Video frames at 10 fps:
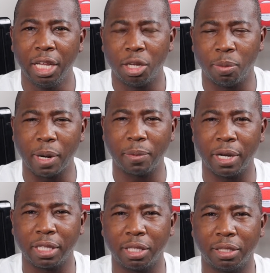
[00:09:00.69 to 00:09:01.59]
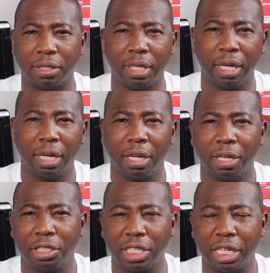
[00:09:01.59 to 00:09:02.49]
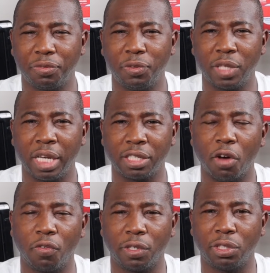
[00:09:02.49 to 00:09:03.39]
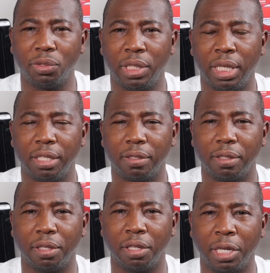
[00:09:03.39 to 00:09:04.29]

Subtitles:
They're probably gonna have to change a few things over to get their